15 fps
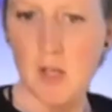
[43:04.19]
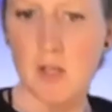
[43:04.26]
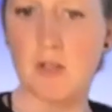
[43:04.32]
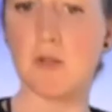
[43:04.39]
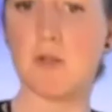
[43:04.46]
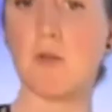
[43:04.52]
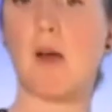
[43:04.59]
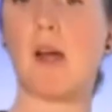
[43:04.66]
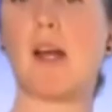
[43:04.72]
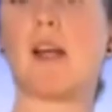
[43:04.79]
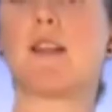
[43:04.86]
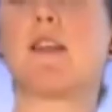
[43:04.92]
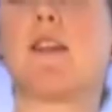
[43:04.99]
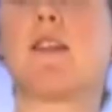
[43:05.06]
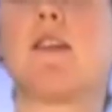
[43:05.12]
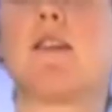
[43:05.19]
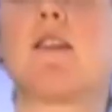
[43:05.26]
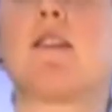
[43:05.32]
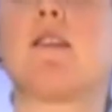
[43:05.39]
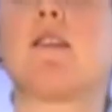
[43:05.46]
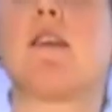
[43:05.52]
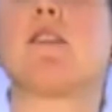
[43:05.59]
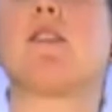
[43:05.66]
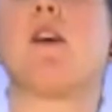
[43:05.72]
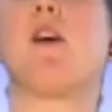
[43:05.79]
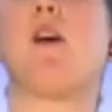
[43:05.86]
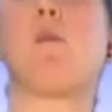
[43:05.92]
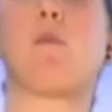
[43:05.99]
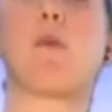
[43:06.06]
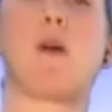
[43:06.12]
So it's quite a nice idea to sit
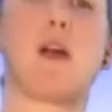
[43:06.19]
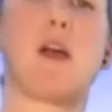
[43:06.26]
up.